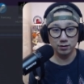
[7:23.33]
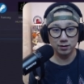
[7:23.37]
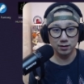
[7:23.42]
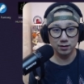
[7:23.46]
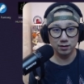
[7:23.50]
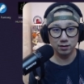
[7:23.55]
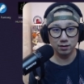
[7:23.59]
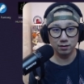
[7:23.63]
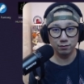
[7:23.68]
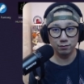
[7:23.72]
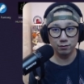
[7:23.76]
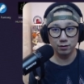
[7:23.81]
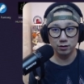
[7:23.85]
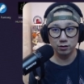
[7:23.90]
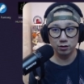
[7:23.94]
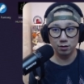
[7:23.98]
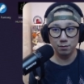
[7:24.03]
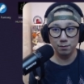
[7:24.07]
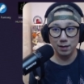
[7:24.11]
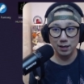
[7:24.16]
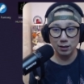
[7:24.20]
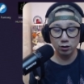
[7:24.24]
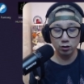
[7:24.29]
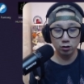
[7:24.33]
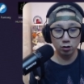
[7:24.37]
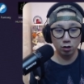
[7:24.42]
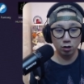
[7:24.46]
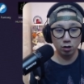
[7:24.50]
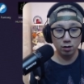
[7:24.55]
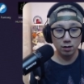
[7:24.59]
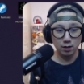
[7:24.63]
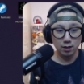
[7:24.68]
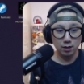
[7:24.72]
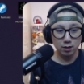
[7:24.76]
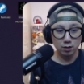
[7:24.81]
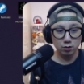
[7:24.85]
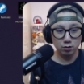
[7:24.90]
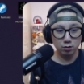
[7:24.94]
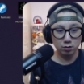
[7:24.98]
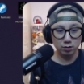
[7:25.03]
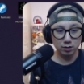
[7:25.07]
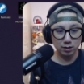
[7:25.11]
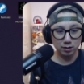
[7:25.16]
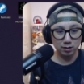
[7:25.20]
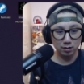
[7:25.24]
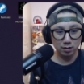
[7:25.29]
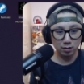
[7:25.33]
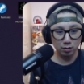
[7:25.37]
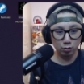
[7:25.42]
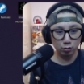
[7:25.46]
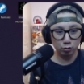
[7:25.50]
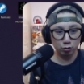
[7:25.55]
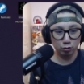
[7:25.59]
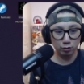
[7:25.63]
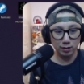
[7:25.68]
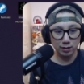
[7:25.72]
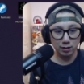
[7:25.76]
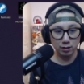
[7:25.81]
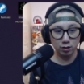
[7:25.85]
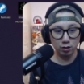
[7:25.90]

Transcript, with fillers: There's a difference. So make sure you use this little trick.